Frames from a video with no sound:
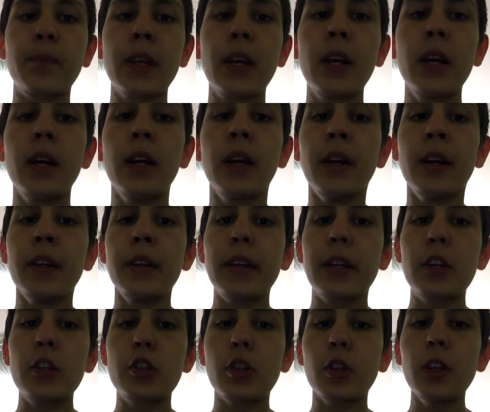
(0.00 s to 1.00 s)
The control
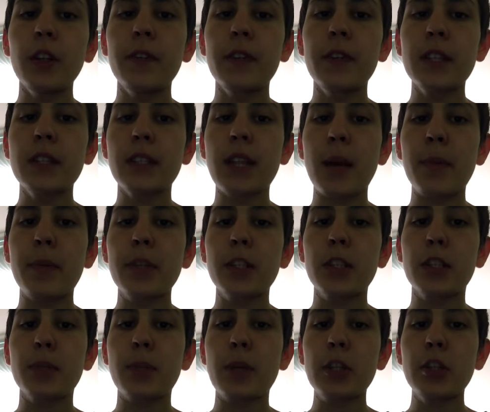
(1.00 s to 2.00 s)
of this step is
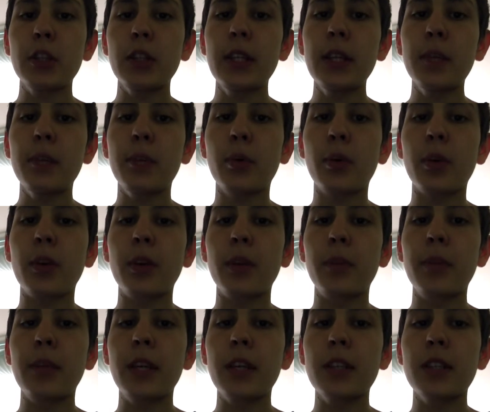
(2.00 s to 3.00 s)
especially important because it
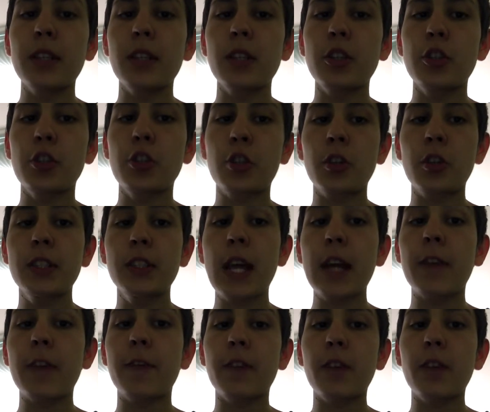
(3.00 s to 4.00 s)
ensures that a
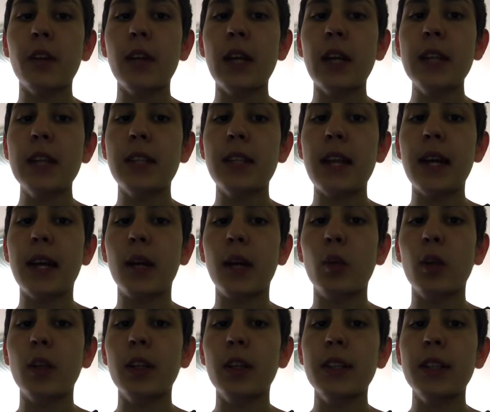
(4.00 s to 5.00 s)
fertilized egg will
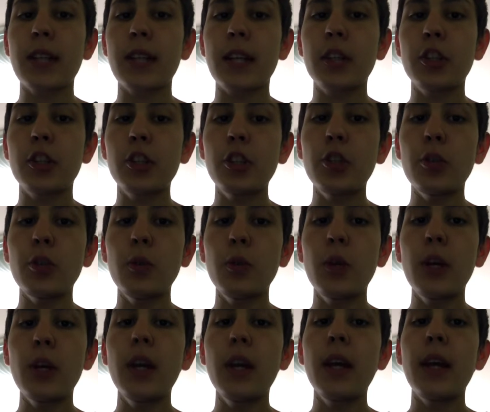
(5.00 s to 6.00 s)
contain 2,
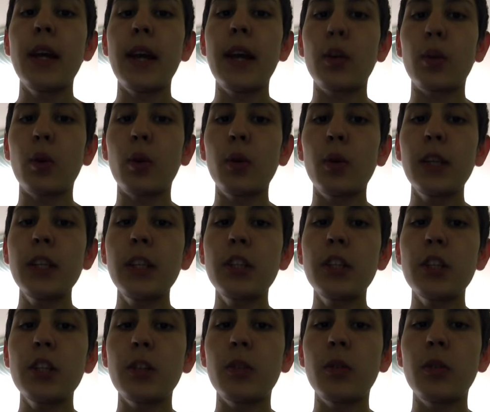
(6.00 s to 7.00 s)
and only 2,
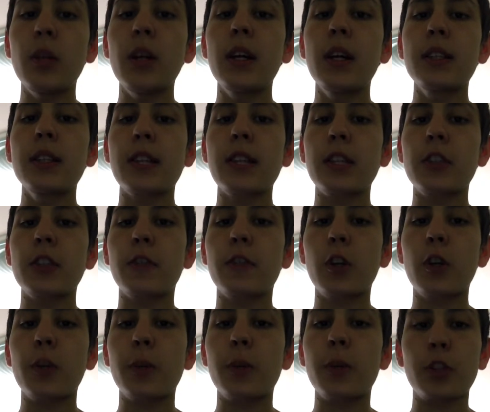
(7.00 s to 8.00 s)
sets of
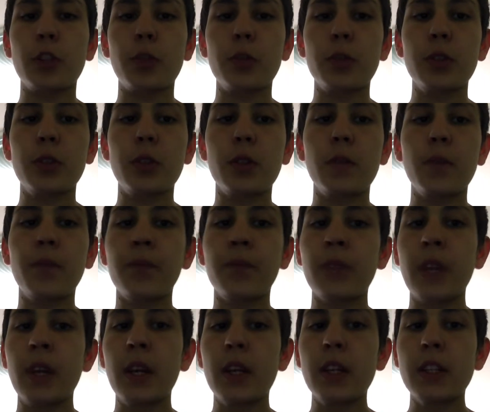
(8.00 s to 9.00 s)
chromosomes.
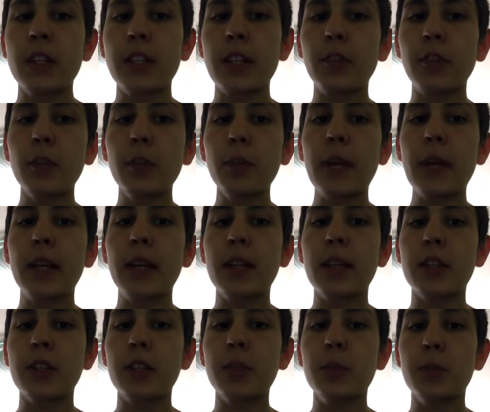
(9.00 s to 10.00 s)
Several mechanisms
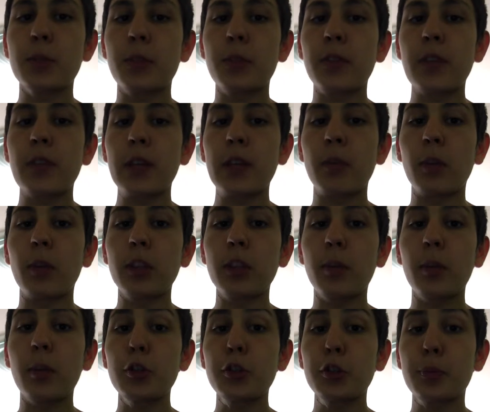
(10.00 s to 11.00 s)
prevent multiple
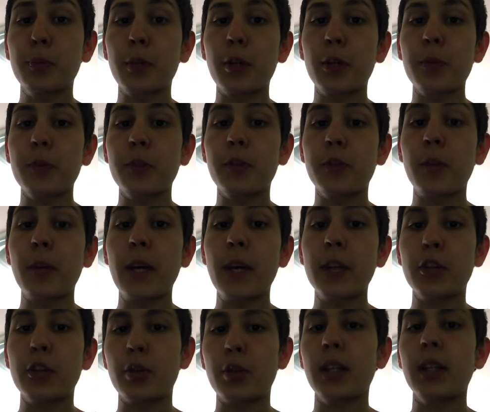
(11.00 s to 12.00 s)
sperms from entering
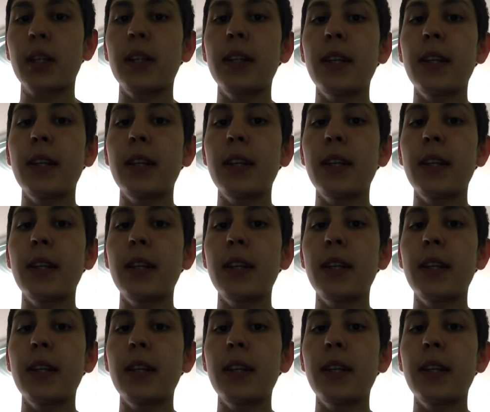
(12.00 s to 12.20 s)
an egg.